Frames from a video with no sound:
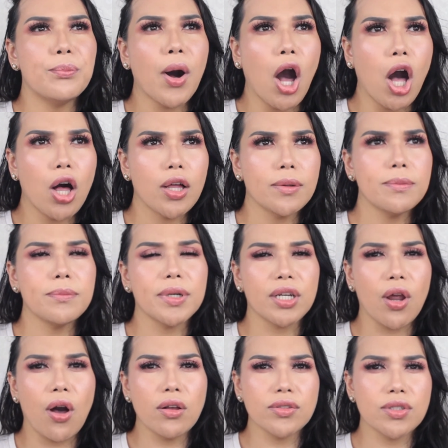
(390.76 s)
balm but
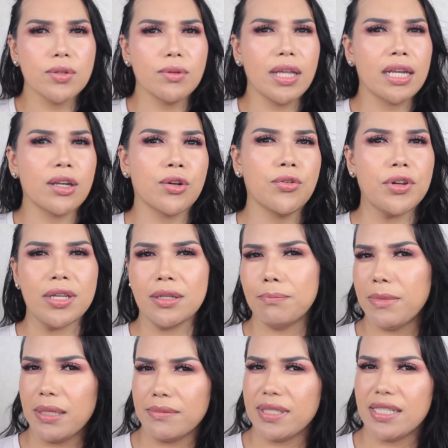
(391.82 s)
also like a
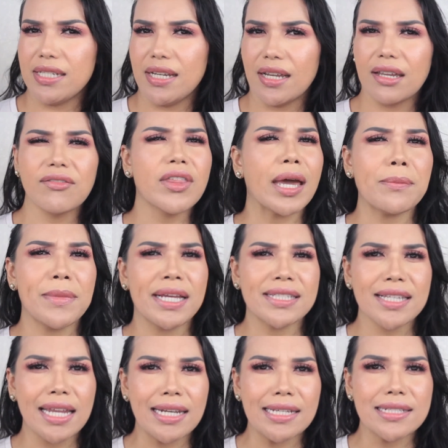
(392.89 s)
cream lipstick, if that
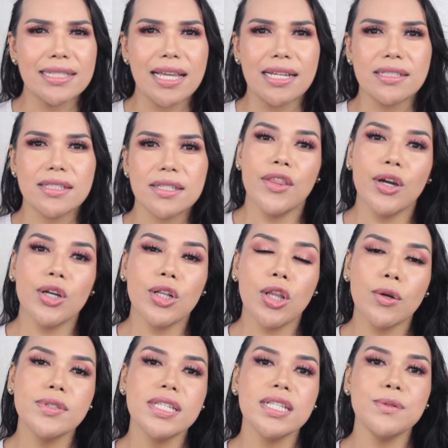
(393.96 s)
makes any sense. The
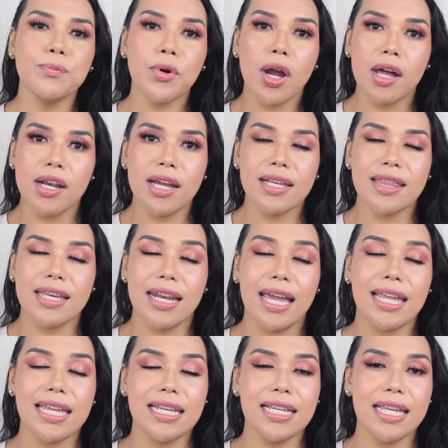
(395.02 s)
closest product that
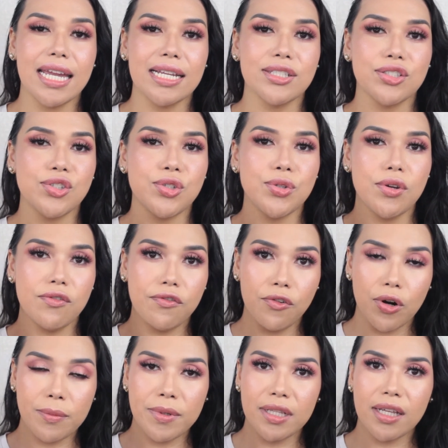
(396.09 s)
I can get to the
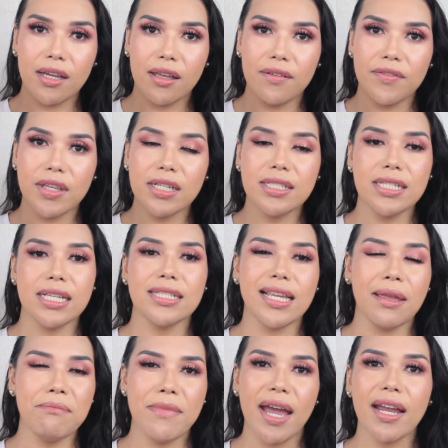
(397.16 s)
formula of this is
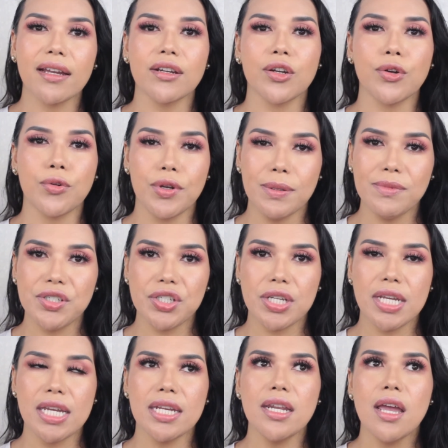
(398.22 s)
a MAC cream
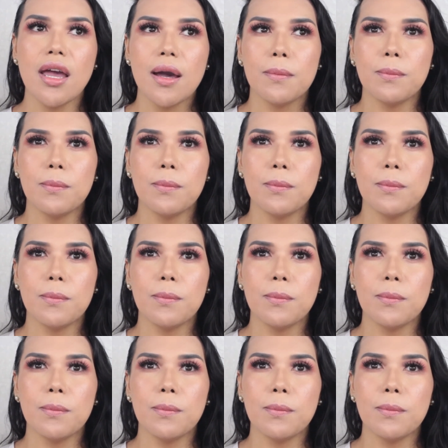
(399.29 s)
sheen,